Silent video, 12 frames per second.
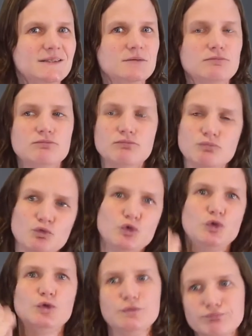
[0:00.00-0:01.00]
in
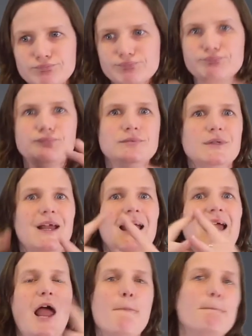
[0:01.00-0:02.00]
1990 as a
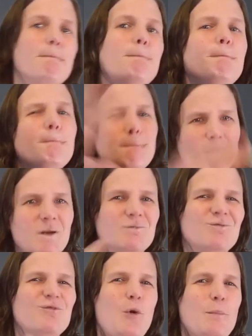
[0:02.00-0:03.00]
new refugee
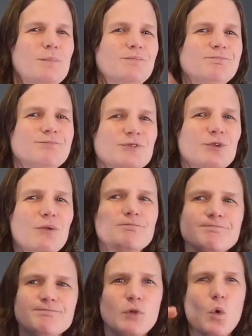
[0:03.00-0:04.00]
camp
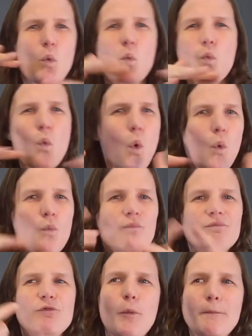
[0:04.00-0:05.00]
for the vicinity and the
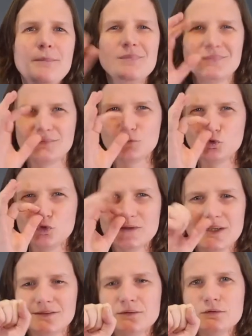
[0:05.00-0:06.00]
surrounding
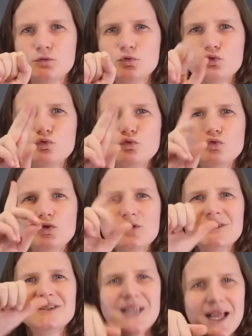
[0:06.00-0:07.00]
areas from
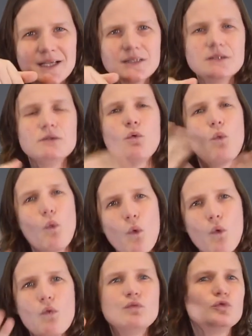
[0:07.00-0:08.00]
countries like
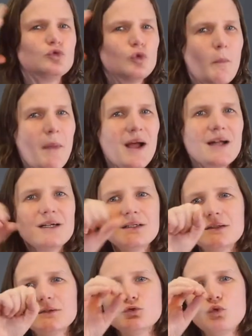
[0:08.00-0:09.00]
Sudan
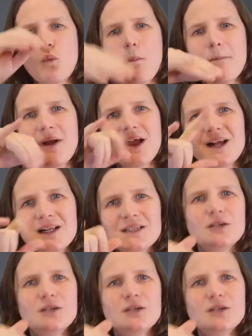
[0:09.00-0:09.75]
or Somalia